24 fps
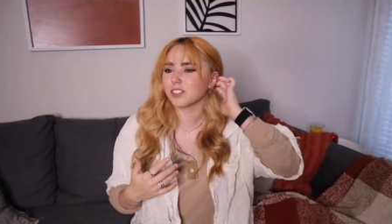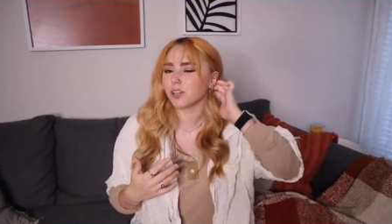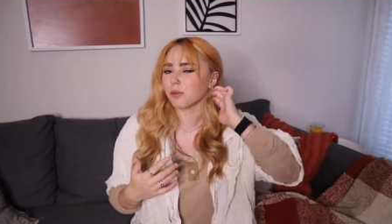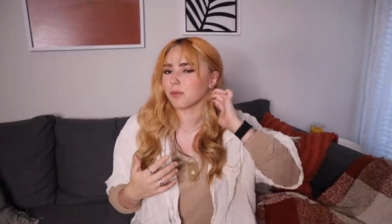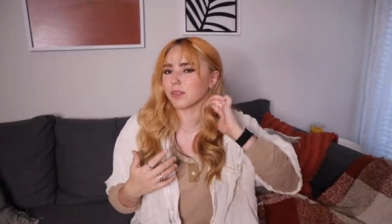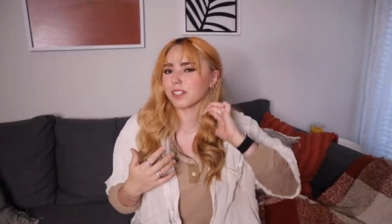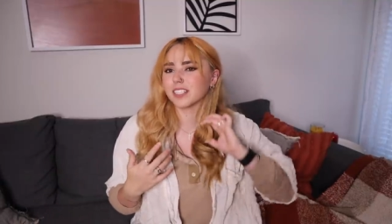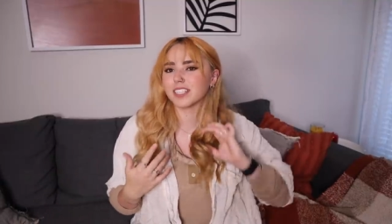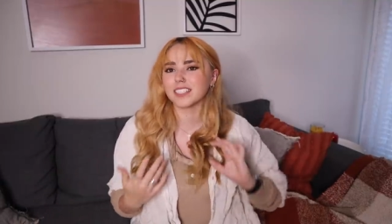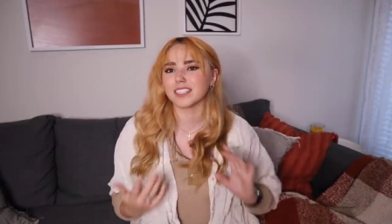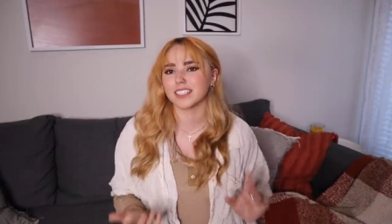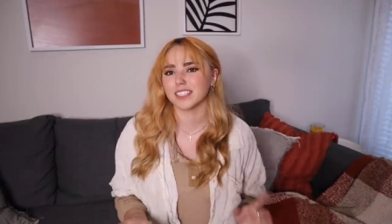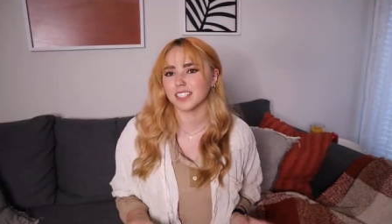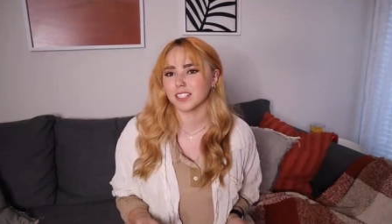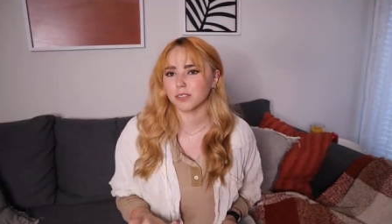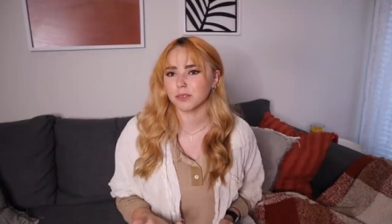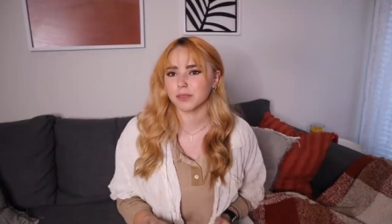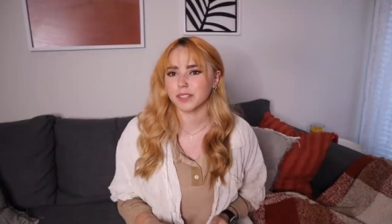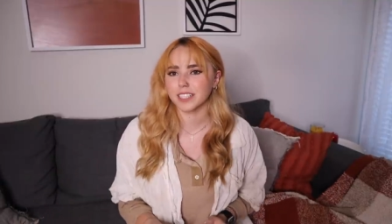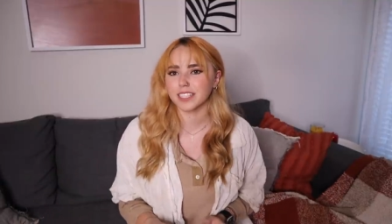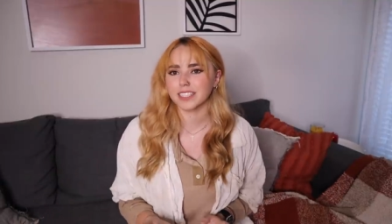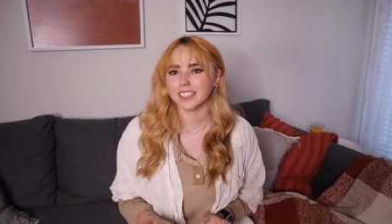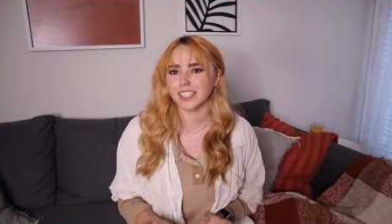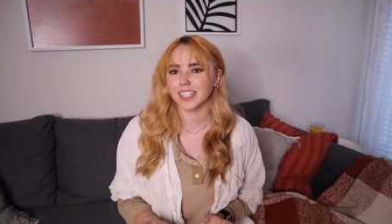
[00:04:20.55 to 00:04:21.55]
don't really see a
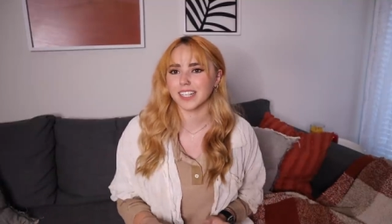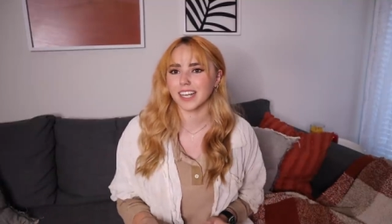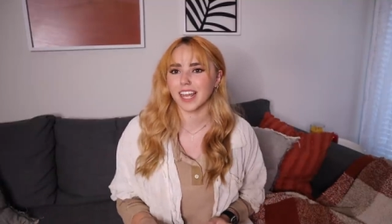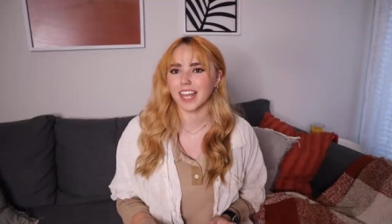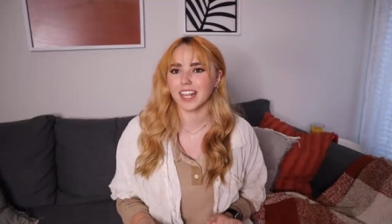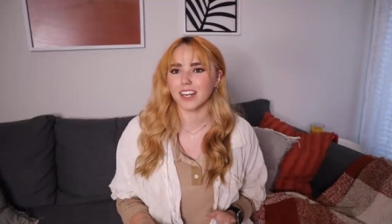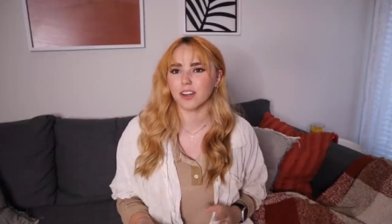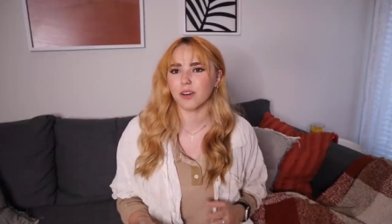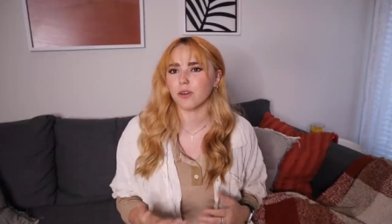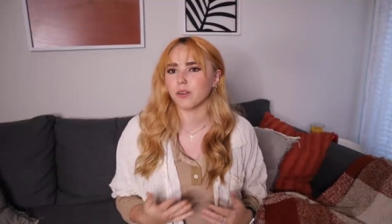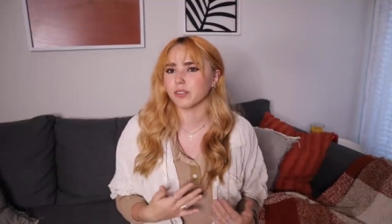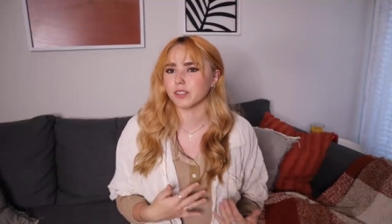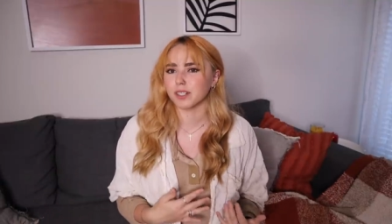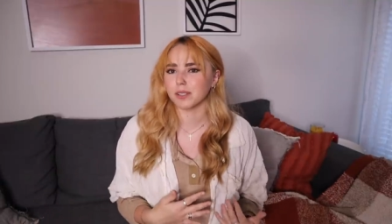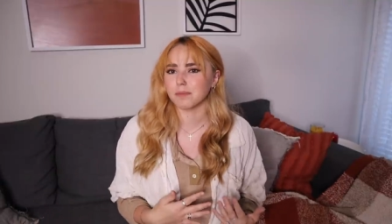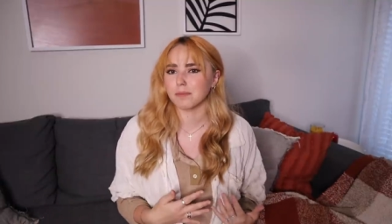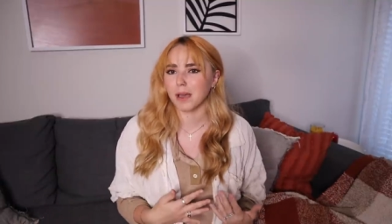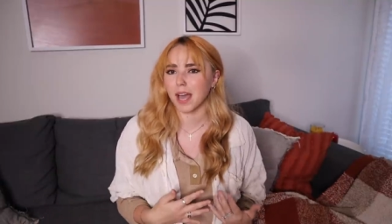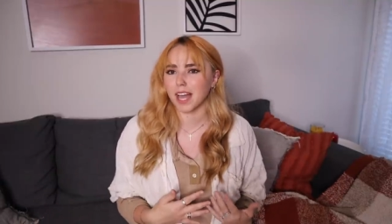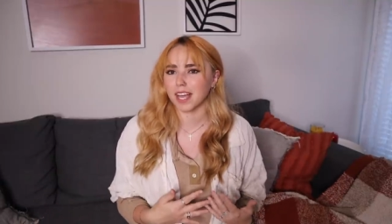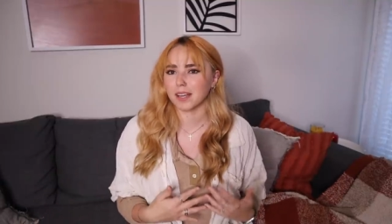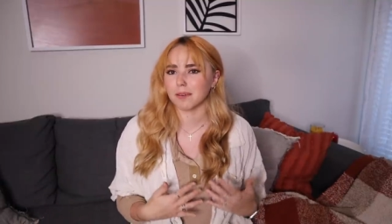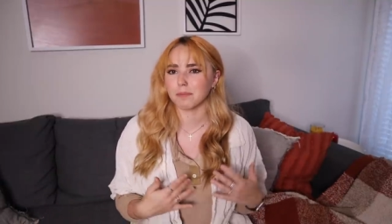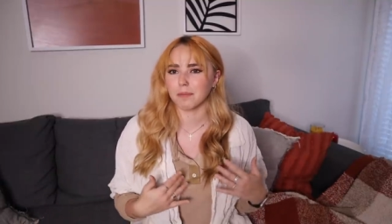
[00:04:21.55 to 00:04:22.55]
reason in holding
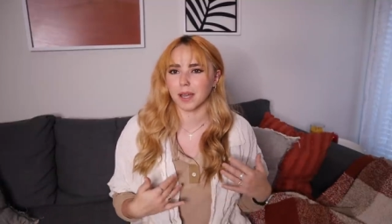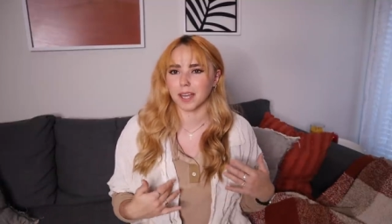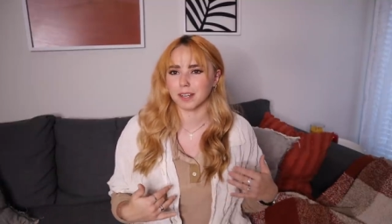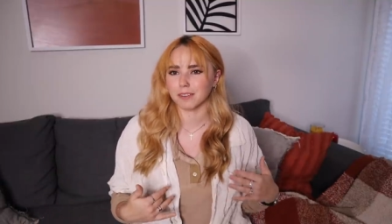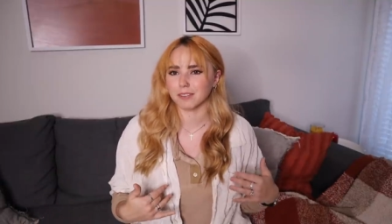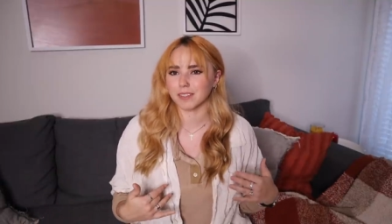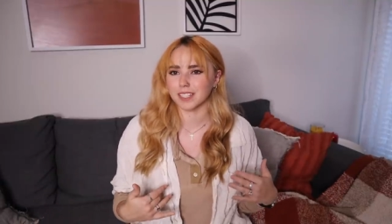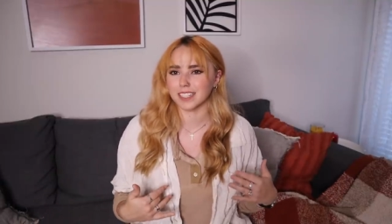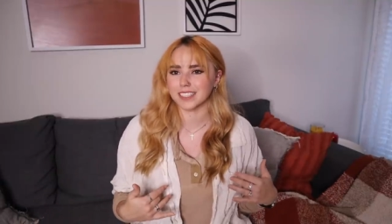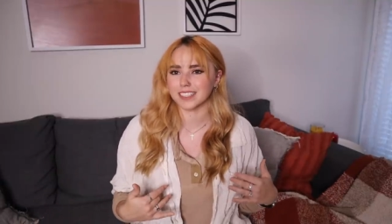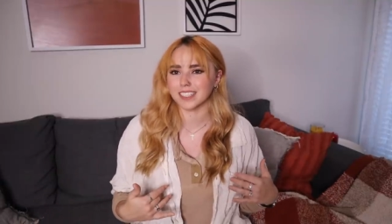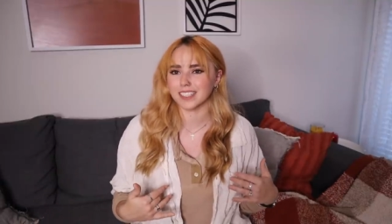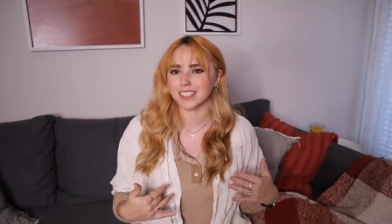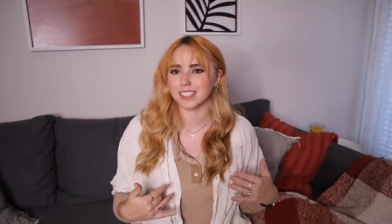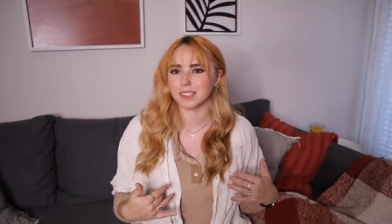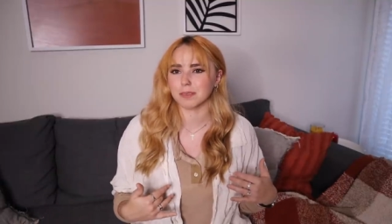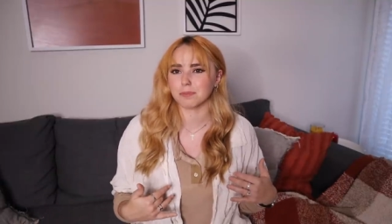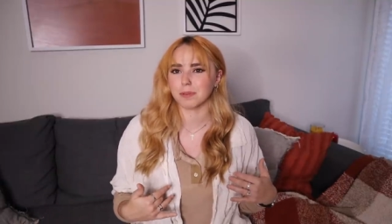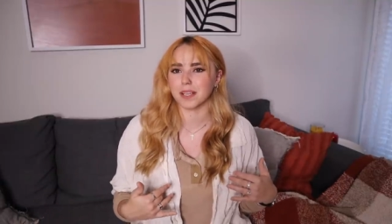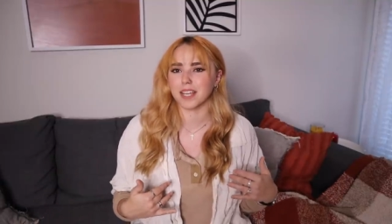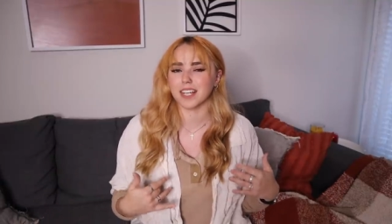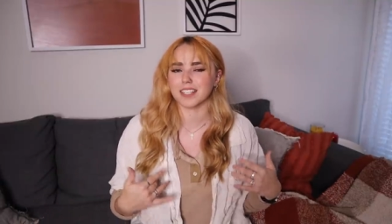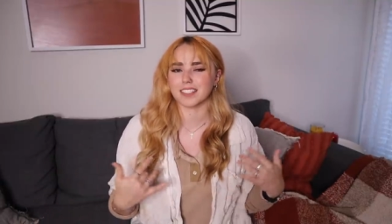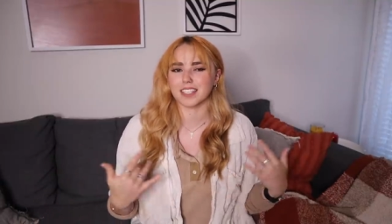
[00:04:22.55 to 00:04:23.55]
back my reasons
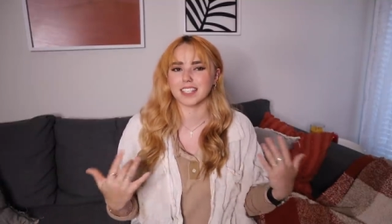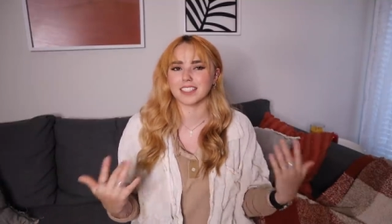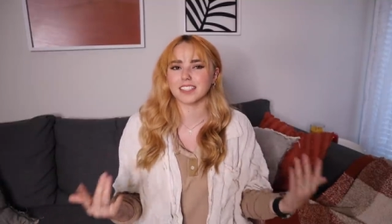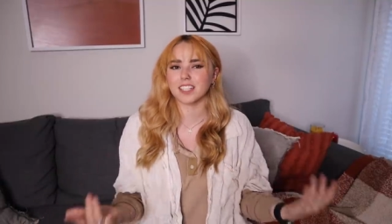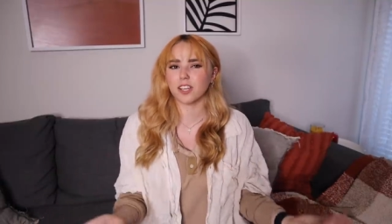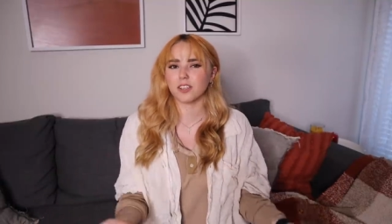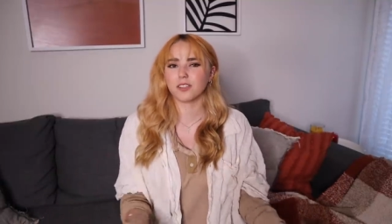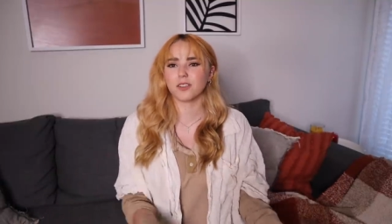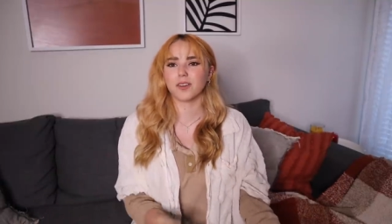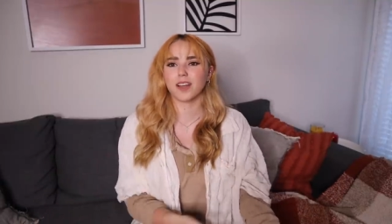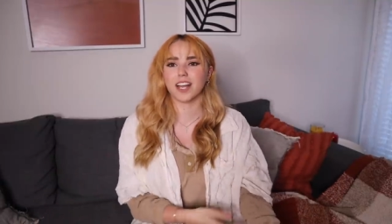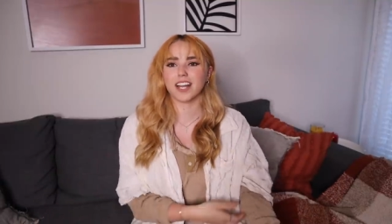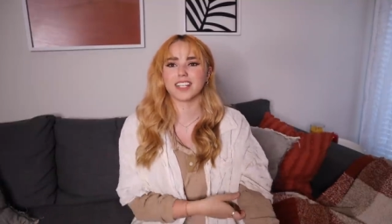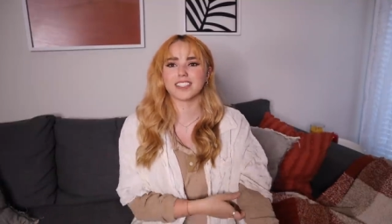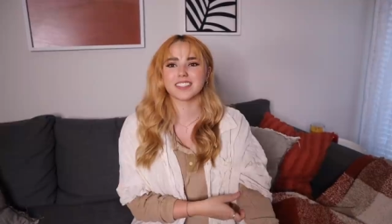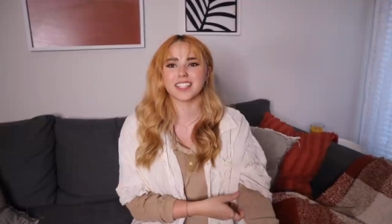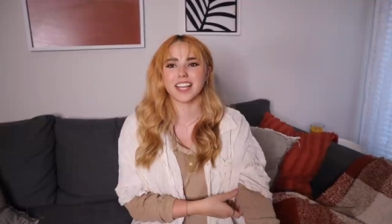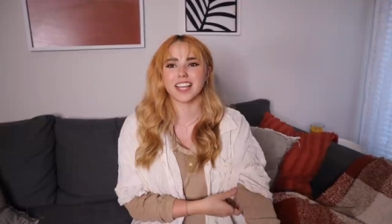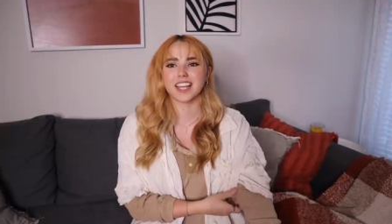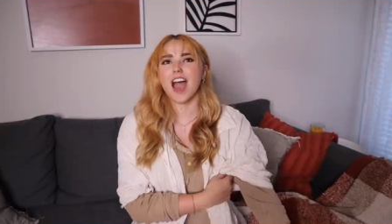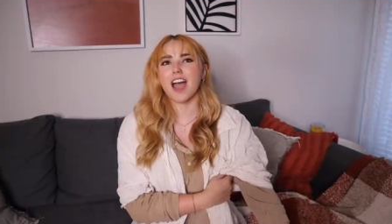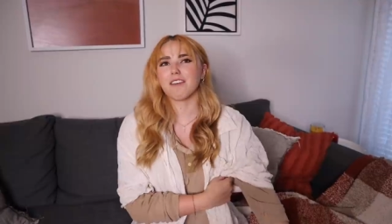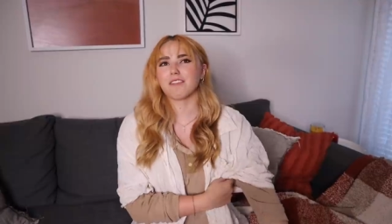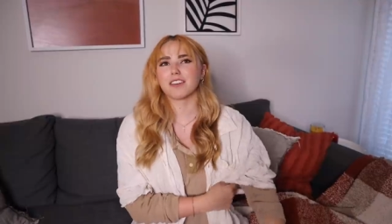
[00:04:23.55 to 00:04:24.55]
because I tell you guys
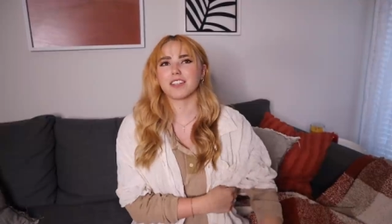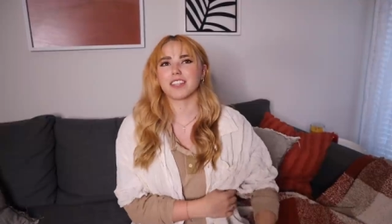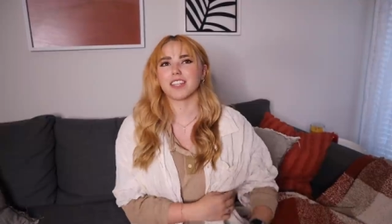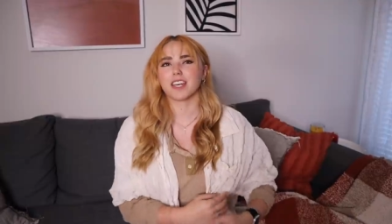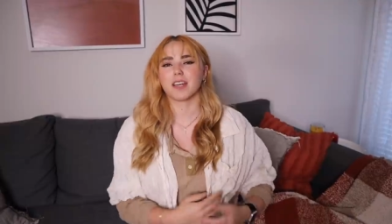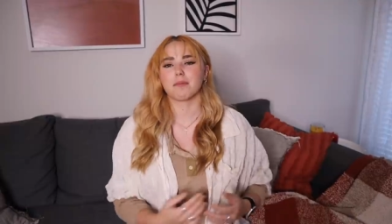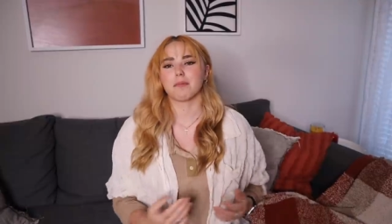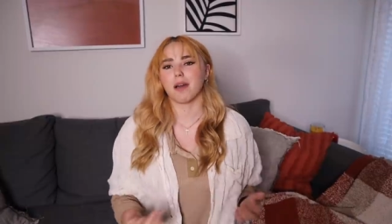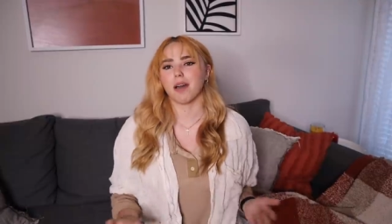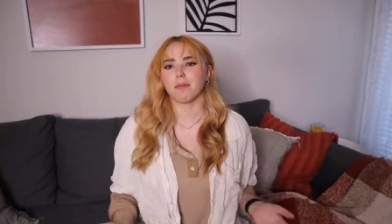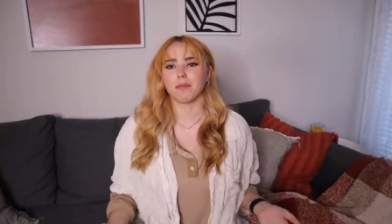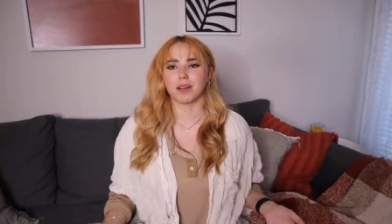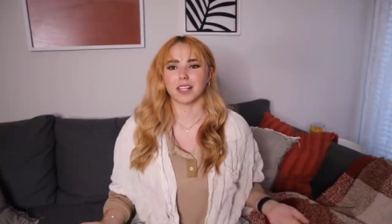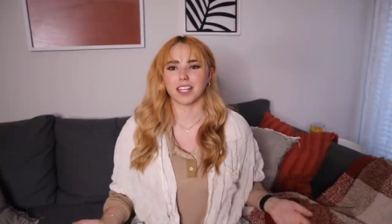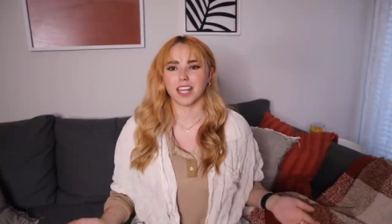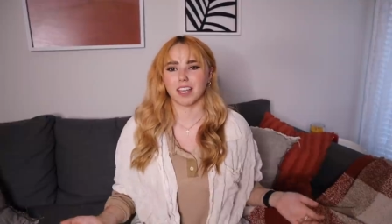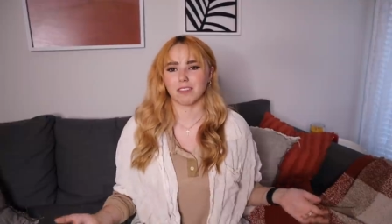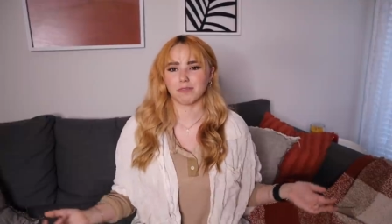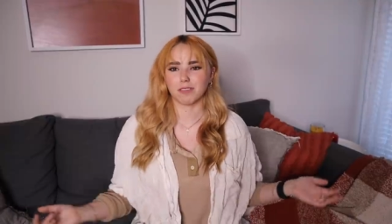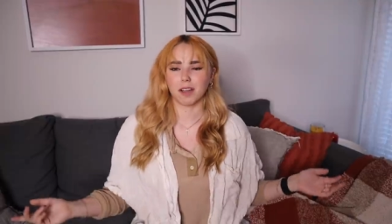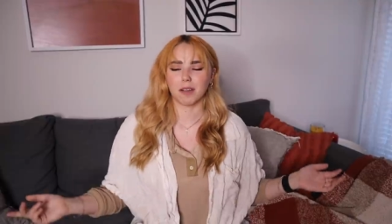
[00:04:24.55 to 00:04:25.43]
like everything about my life.